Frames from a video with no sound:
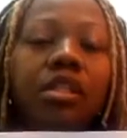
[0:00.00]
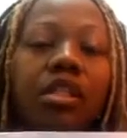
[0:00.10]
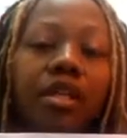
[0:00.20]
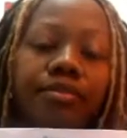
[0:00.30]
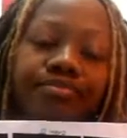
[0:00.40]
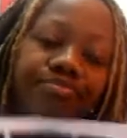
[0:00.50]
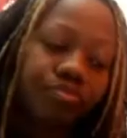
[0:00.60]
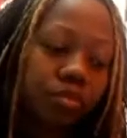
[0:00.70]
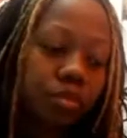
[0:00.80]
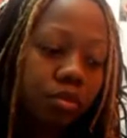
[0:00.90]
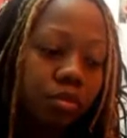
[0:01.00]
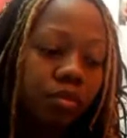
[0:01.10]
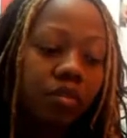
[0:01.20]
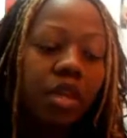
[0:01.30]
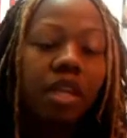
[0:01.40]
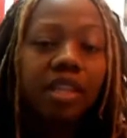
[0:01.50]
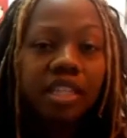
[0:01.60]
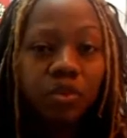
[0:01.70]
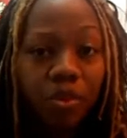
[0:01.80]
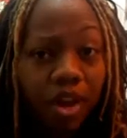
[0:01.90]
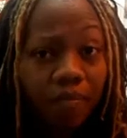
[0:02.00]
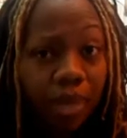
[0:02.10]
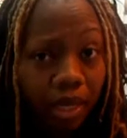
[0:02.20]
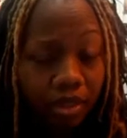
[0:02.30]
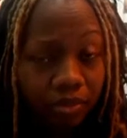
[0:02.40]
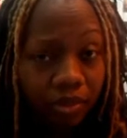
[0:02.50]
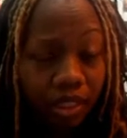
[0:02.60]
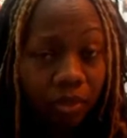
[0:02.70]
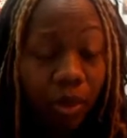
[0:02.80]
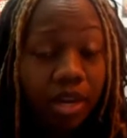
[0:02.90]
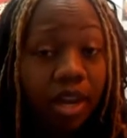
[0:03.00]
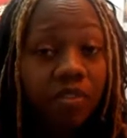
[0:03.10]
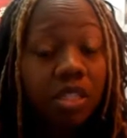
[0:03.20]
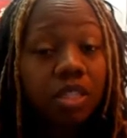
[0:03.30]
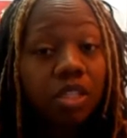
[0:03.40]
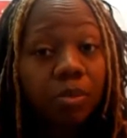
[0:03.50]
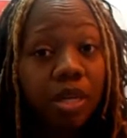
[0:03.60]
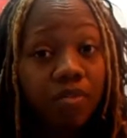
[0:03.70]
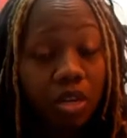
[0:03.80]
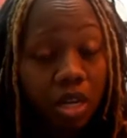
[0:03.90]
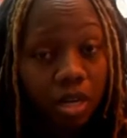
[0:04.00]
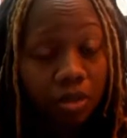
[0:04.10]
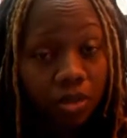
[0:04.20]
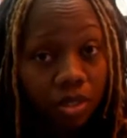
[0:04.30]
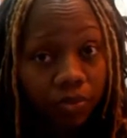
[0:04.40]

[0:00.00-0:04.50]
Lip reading: So that's where I've been. That's why you haven't seen so many videos.